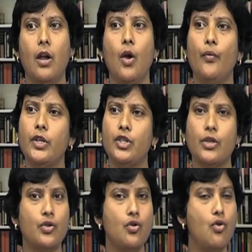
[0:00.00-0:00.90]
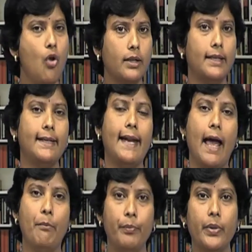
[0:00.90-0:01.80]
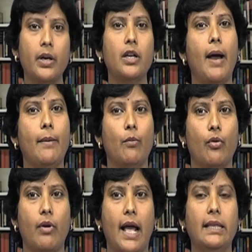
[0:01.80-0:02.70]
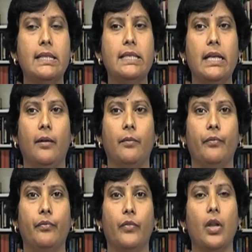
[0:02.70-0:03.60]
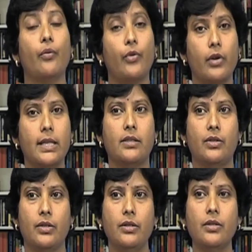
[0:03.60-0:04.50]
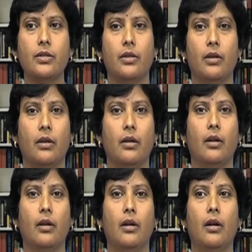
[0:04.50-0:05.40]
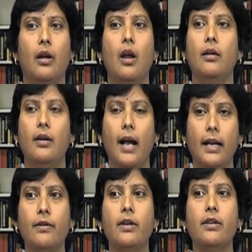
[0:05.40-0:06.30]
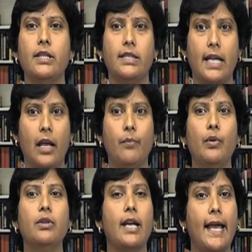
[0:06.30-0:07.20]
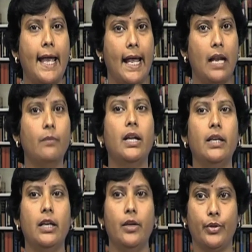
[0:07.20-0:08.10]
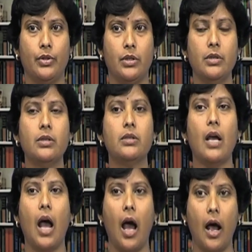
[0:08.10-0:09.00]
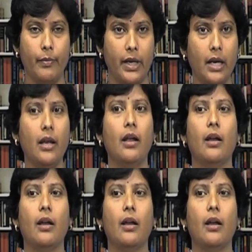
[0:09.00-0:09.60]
which is not tampered by morality. For instance, Gulliver is able to help the Lilliputans army